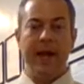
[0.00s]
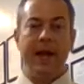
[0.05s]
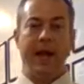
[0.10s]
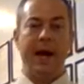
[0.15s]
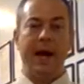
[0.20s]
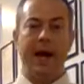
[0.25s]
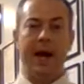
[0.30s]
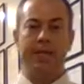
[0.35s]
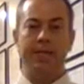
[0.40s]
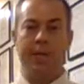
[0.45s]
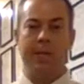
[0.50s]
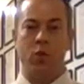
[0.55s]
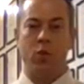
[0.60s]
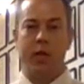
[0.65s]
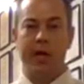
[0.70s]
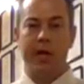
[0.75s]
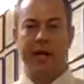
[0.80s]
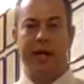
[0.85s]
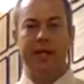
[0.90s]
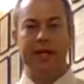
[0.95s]
And
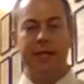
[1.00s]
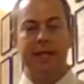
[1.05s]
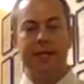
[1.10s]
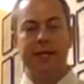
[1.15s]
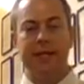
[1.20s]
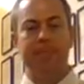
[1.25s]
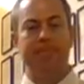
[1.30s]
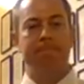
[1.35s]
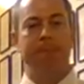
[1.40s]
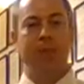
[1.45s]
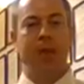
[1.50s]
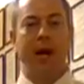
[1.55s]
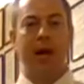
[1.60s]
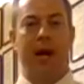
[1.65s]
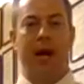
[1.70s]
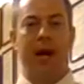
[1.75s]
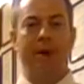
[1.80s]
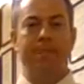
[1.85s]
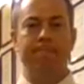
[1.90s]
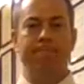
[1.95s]
what it is,
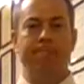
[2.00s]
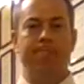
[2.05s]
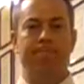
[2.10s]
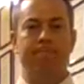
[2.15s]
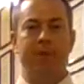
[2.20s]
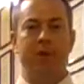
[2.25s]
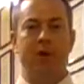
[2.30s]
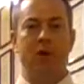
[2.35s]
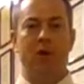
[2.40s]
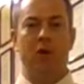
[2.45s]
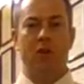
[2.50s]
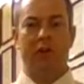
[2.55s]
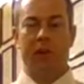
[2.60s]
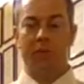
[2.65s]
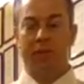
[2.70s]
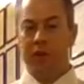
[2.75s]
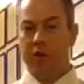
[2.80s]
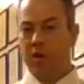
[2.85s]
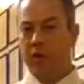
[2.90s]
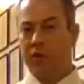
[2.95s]

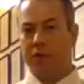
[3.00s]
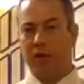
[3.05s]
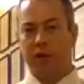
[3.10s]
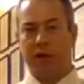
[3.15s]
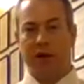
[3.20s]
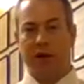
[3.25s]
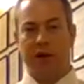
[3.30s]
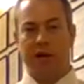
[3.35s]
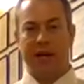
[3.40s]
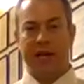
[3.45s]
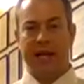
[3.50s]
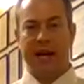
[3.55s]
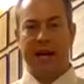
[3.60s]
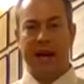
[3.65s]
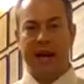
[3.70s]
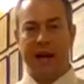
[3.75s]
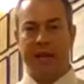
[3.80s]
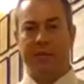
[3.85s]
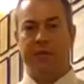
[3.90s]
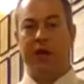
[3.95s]
people can go for a long
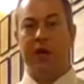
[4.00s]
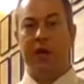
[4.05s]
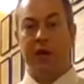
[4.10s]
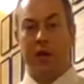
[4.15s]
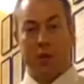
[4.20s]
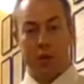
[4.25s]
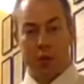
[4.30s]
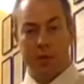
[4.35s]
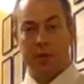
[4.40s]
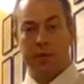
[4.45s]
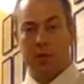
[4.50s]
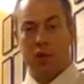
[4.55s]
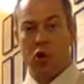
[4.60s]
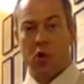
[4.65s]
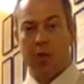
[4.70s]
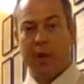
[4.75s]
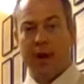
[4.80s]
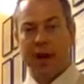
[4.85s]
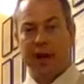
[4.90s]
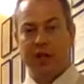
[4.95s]
time with
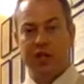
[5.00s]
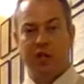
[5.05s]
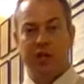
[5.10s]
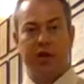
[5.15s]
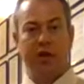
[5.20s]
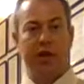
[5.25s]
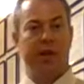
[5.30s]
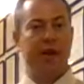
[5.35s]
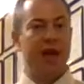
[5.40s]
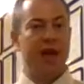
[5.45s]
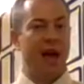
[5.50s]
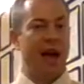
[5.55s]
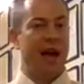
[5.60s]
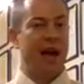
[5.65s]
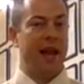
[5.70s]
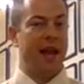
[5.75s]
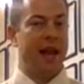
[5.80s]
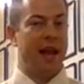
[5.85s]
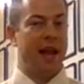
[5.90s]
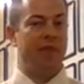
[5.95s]
poor posture and
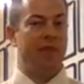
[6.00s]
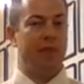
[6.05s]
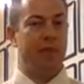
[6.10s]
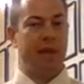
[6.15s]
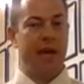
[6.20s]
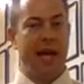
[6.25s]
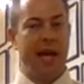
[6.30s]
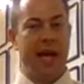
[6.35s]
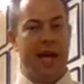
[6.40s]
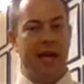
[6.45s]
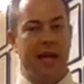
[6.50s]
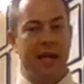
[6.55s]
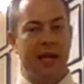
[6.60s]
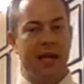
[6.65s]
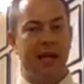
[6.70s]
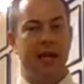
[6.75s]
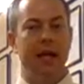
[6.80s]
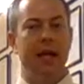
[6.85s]
not have pain.